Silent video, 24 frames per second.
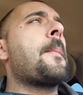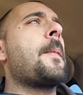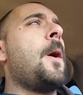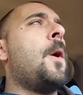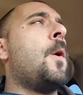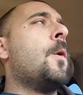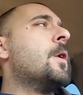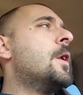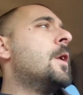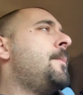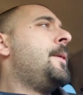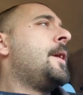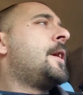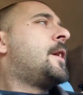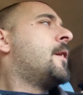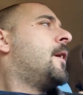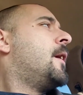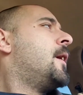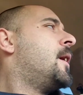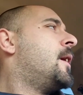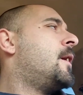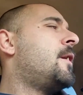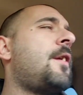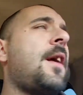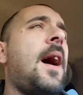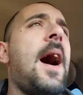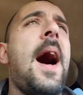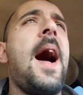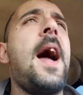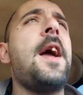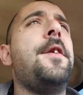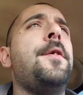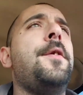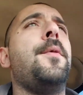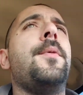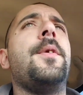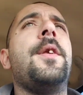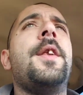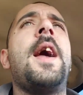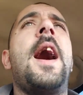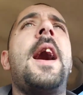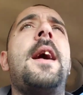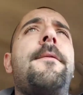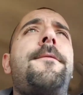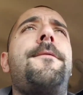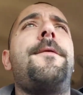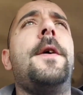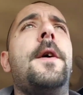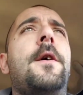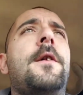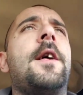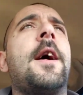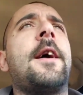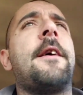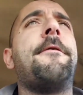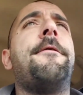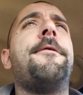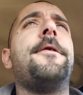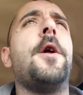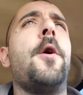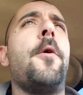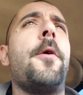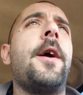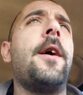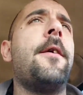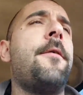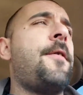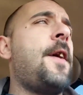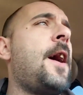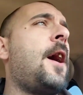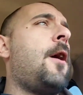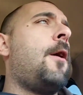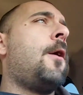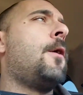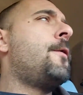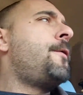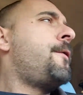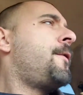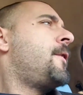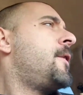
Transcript: only because I do not feel like floating a valve.